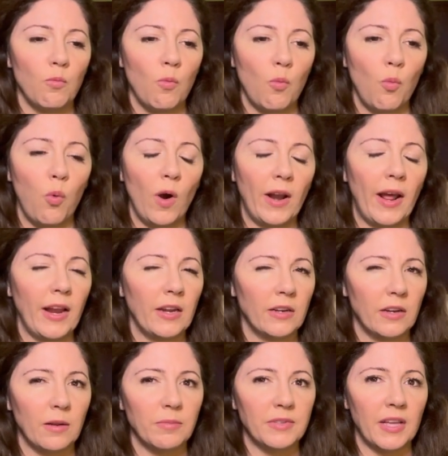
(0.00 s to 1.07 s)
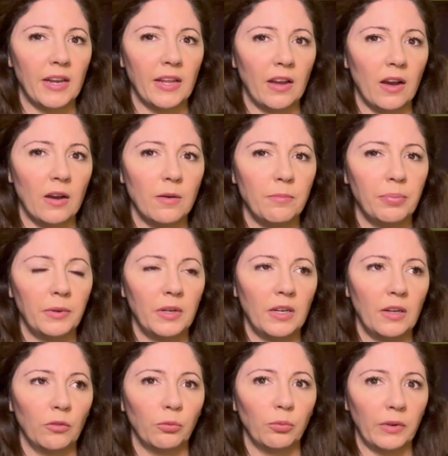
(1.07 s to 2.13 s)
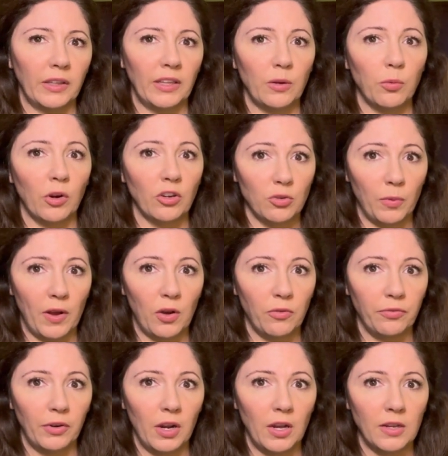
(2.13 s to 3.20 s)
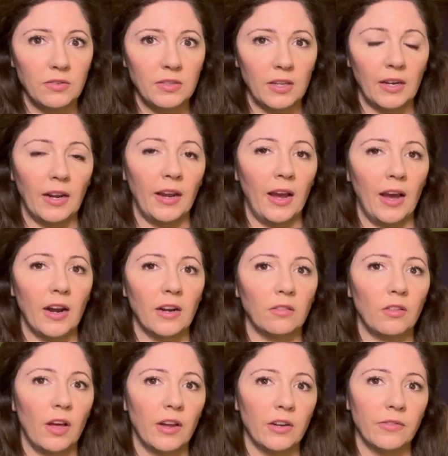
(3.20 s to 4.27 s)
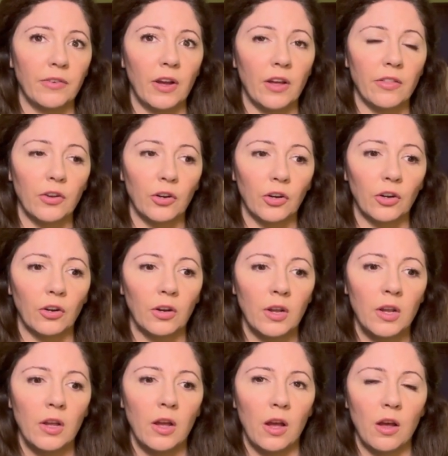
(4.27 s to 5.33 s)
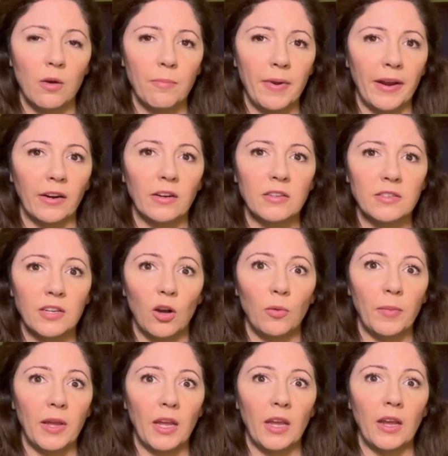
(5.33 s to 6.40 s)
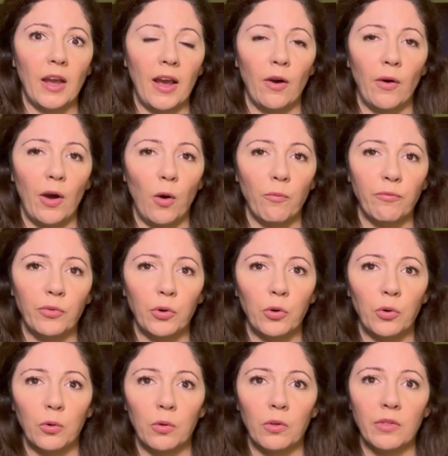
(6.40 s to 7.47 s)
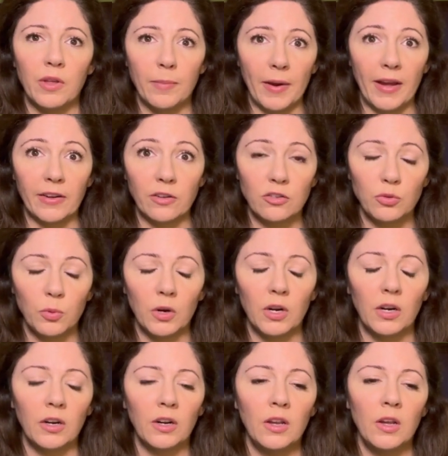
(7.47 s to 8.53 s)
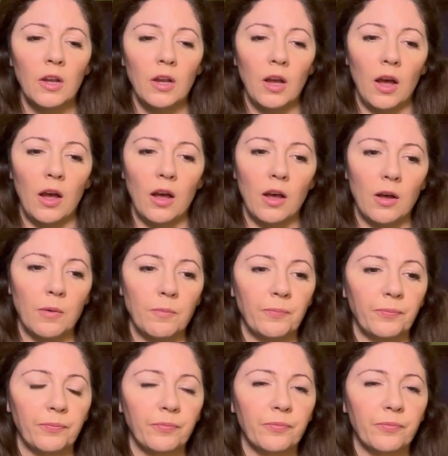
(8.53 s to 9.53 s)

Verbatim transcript: what I ended up setting up really worked well for us. And I had a lot of other um, parents tell me how helpful the binders were. Um,